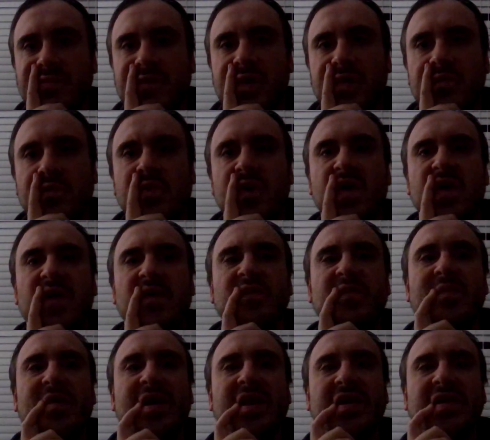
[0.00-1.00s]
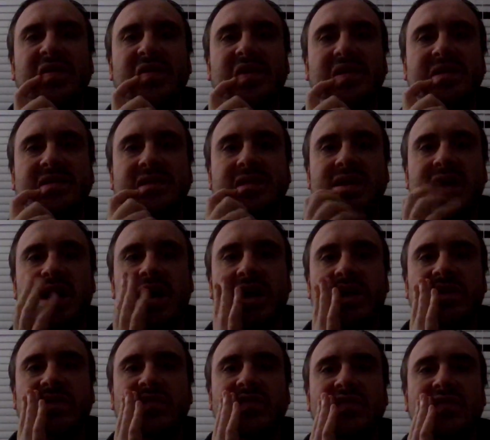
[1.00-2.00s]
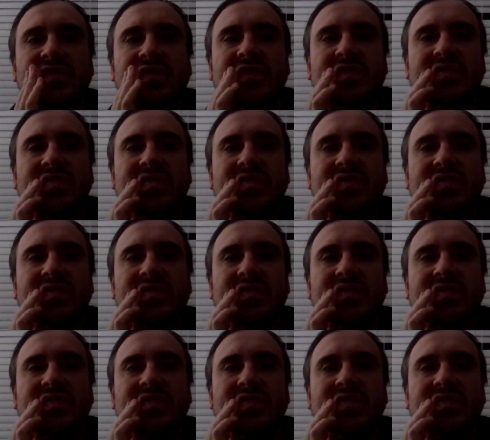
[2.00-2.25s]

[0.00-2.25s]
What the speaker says: right off the bat, it does kind of